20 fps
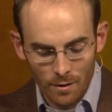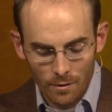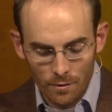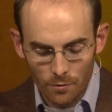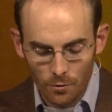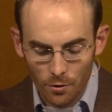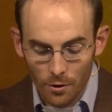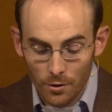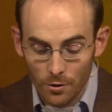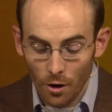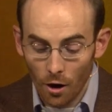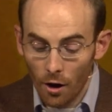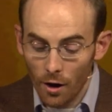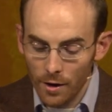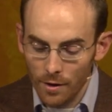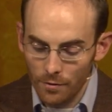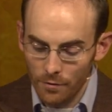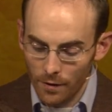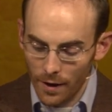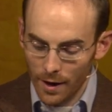for the
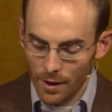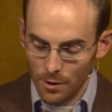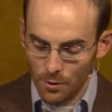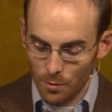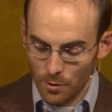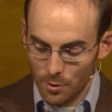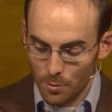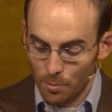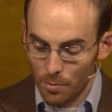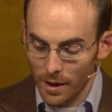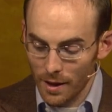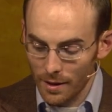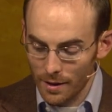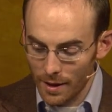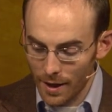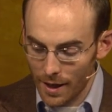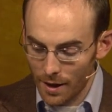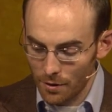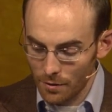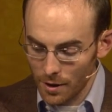tawny face was bent
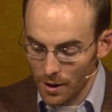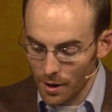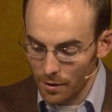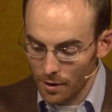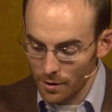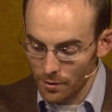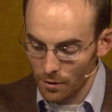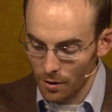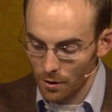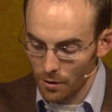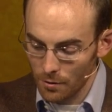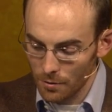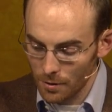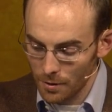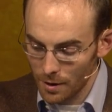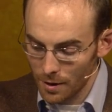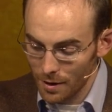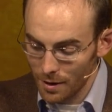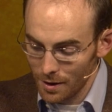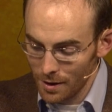down near his own,
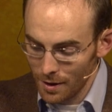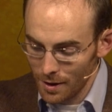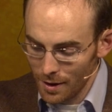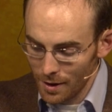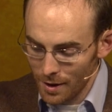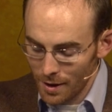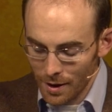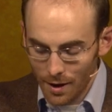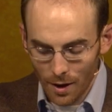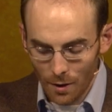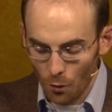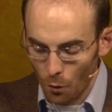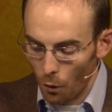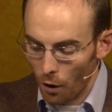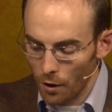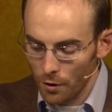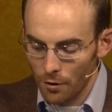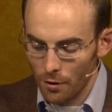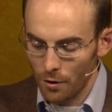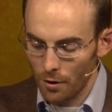and
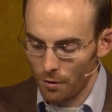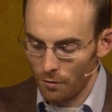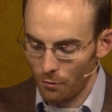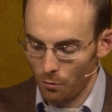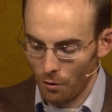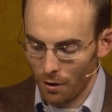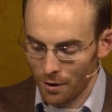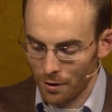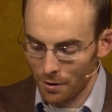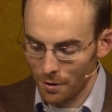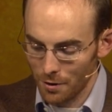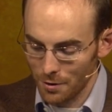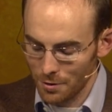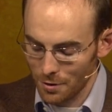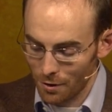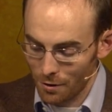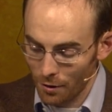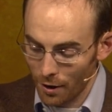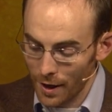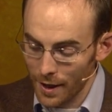wonder of wonders,
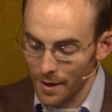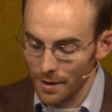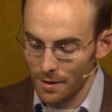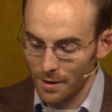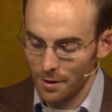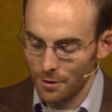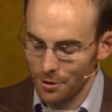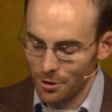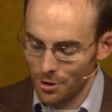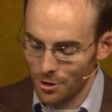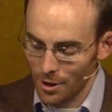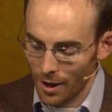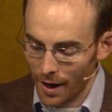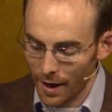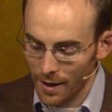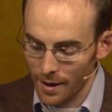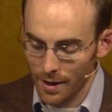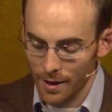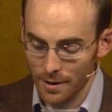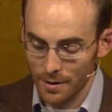great
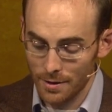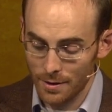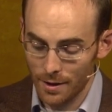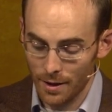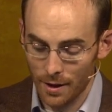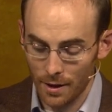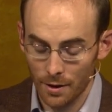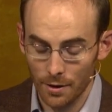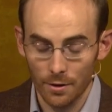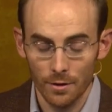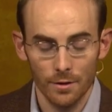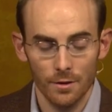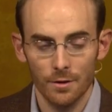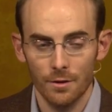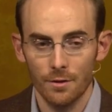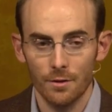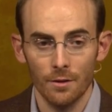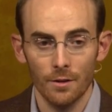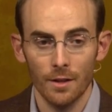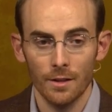shining tears
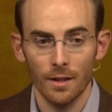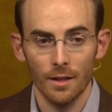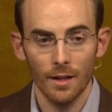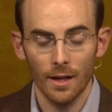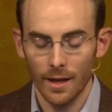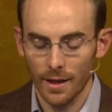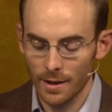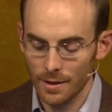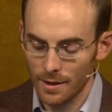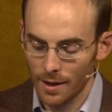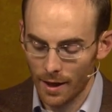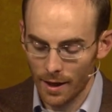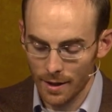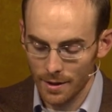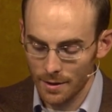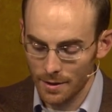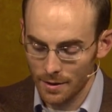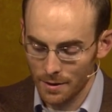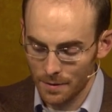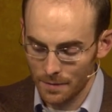stood in the lion's
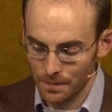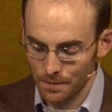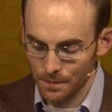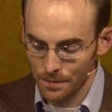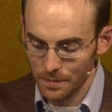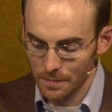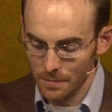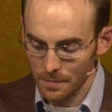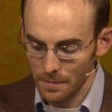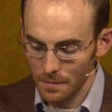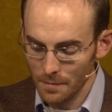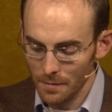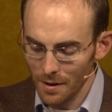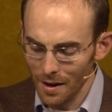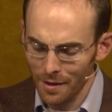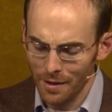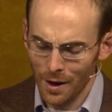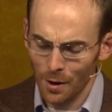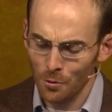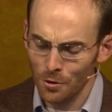eyes.
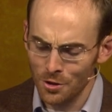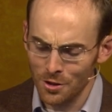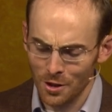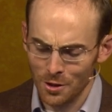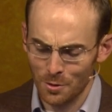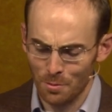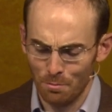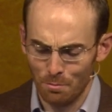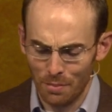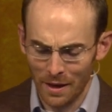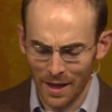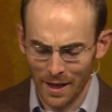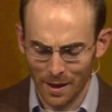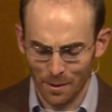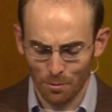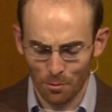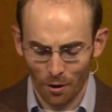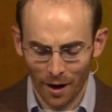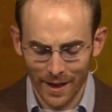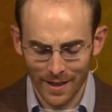They were such
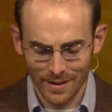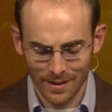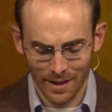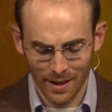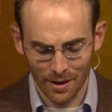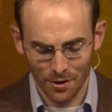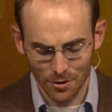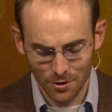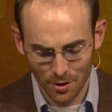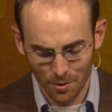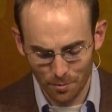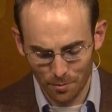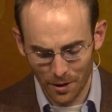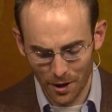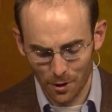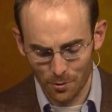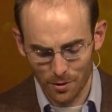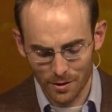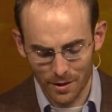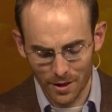big, bright tears
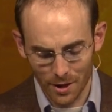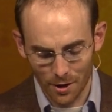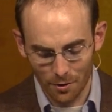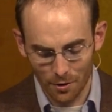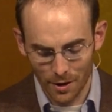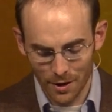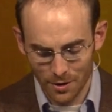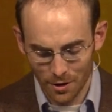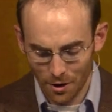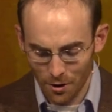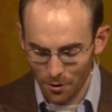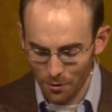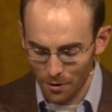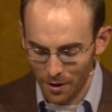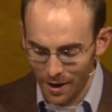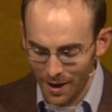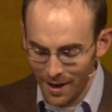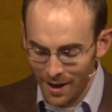compared with Diggory's own